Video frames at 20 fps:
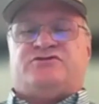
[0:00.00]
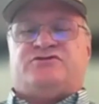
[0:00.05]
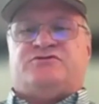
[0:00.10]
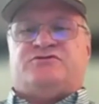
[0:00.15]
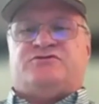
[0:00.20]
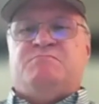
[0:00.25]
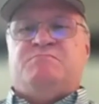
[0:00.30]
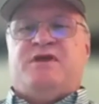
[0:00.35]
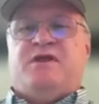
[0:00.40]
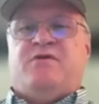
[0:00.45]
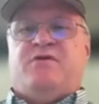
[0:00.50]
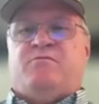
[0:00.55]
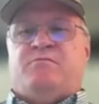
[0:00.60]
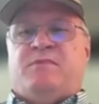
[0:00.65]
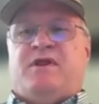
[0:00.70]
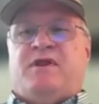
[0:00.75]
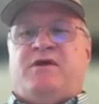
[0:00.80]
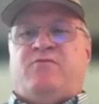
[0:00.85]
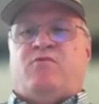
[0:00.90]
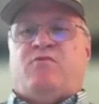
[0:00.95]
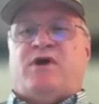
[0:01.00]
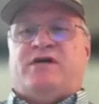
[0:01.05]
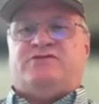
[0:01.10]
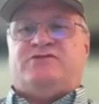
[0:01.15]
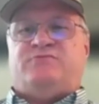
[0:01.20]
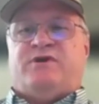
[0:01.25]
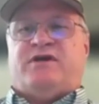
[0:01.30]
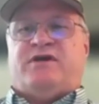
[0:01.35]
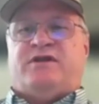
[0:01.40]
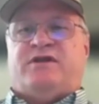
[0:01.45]
There's many ways
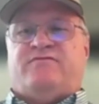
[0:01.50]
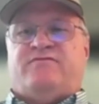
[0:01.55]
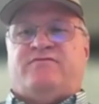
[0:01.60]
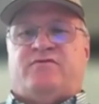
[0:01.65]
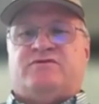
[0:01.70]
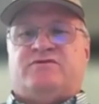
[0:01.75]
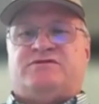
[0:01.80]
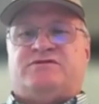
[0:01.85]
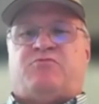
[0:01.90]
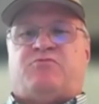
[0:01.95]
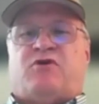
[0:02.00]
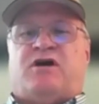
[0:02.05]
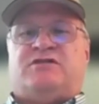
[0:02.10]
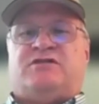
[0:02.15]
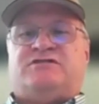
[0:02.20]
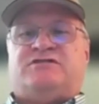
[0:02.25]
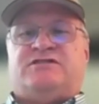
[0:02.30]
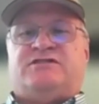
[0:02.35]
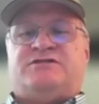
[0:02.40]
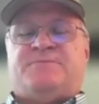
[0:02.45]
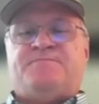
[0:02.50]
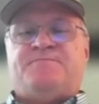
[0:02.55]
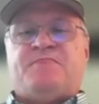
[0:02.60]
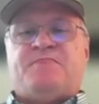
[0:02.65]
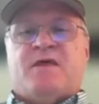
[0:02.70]
we can influence the process.